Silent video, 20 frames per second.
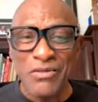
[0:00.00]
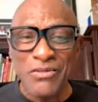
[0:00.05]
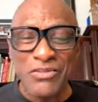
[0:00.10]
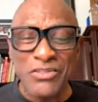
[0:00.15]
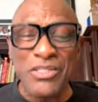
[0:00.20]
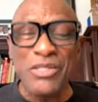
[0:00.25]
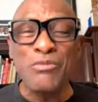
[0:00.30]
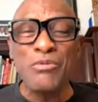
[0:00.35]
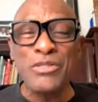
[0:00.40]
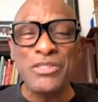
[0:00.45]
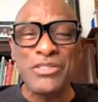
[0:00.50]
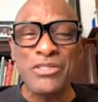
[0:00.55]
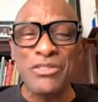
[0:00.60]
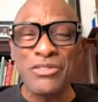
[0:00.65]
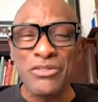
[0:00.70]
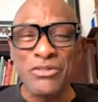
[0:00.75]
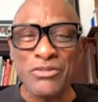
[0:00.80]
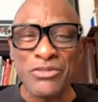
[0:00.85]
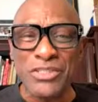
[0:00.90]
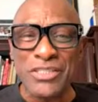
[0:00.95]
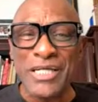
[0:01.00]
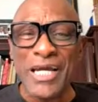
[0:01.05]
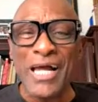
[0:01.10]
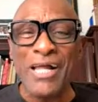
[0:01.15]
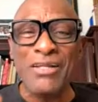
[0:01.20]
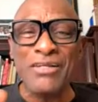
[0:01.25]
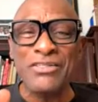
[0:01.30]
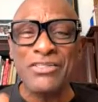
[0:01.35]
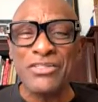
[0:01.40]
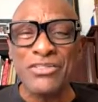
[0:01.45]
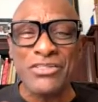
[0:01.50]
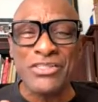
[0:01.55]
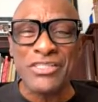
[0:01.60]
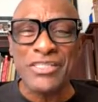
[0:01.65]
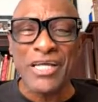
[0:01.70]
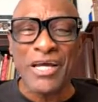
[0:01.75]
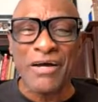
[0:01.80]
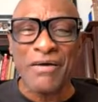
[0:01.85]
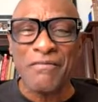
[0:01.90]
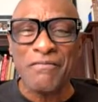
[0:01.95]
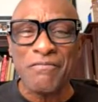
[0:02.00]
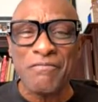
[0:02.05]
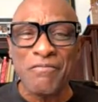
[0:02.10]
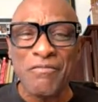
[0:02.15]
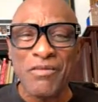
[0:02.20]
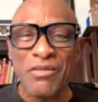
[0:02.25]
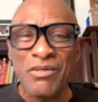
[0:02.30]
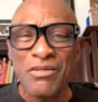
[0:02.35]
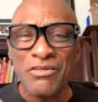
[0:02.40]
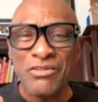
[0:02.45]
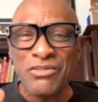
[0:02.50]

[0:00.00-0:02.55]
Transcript: See what you can do. Challenge yourself hmm.